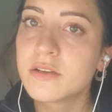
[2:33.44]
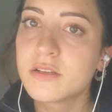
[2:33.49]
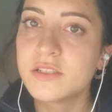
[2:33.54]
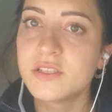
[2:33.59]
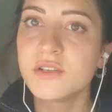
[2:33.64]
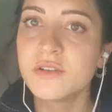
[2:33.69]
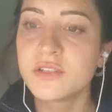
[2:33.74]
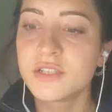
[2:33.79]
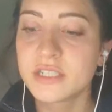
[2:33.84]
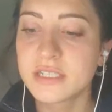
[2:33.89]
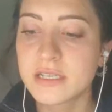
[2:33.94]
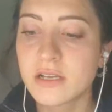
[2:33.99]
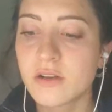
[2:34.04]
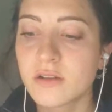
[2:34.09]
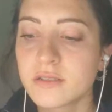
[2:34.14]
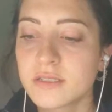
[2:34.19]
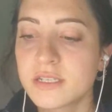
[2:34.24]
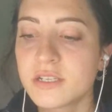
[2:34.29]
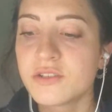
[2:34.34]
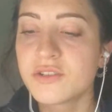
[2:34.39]
because you're just
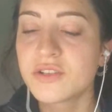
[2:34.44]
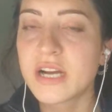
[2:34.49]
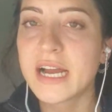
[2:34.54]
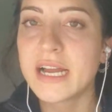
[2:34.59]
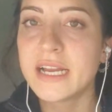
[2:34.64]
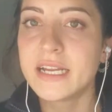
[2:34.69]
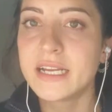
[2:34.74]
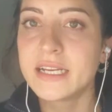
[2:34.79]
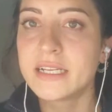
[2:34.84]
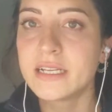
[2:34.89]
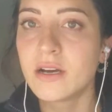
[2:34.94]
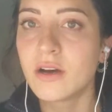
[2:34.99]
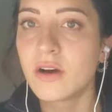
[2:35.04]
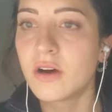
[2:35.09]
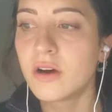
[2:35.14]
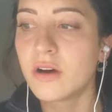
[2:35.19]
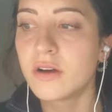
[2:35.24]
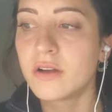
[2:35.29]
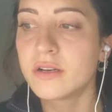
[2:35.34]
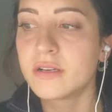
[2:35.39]
concentrated
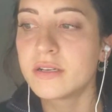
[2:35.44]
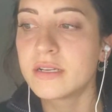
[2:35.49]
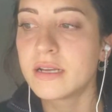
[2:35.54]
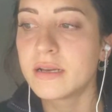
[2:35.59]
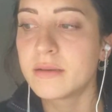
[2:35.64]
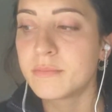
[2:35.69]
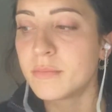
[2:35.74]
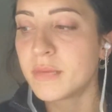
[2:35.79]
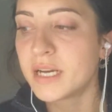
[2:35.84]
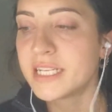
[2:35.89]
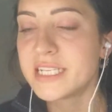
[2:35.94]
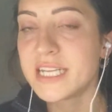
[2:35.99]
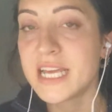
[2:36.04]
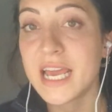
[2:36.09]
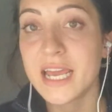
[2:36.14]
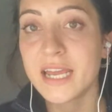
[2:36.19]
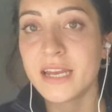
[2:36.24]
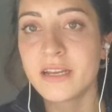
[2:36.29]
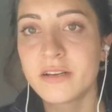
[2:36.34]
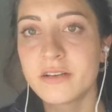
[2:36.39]
on my
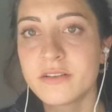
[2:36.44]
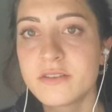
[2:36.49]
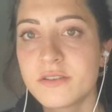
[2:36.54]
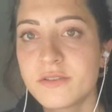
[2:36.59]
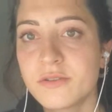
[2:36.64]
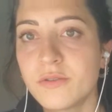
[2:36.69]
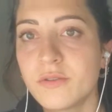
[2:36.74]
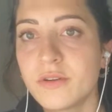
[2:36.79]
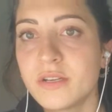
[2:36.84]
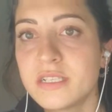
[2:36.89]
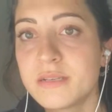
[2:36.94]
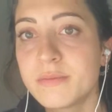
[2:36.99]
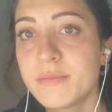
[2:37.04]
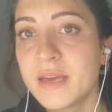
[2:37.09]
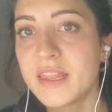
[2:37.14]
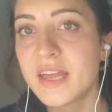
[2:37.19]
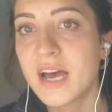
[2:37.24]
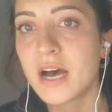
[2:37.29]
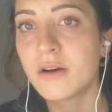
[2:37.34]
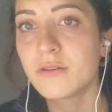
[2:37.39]
dad who's talking to
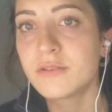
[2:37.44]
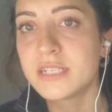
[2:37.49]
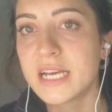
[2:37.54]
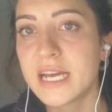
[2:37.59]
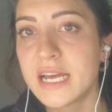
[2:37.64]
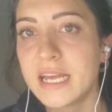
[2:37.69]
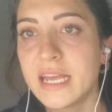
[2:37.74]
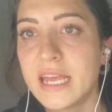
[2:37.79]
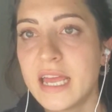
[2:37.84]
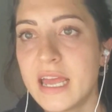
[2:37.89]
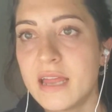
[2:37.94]
me the whole day,